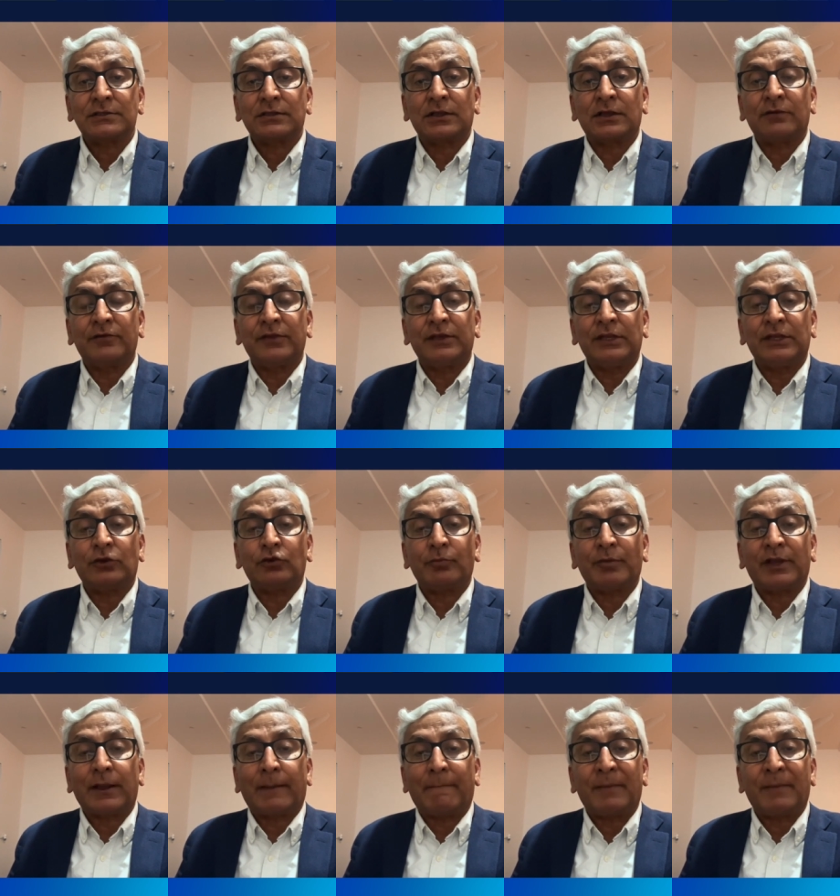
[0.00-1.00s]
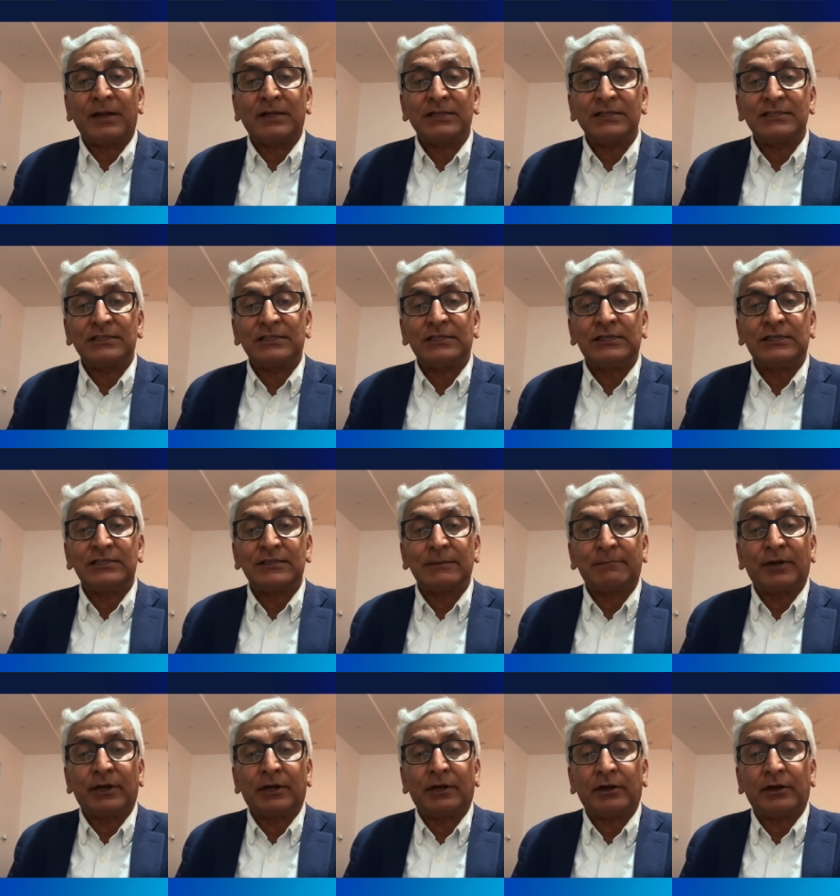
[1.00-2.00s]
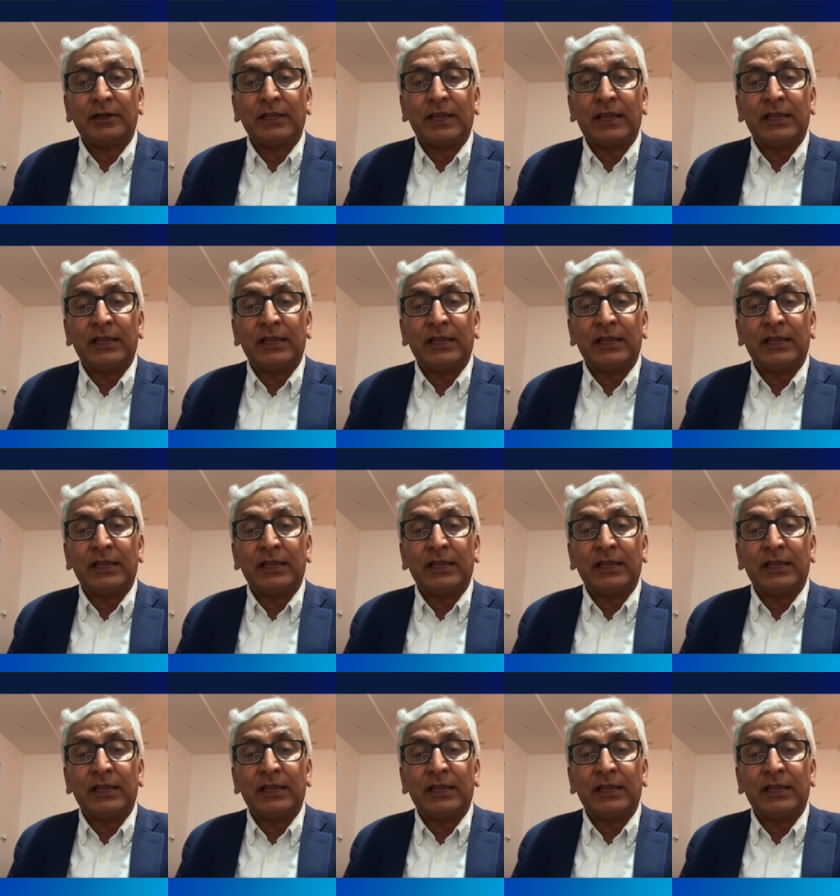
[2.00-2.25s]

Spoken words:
We need to become multidisciplinary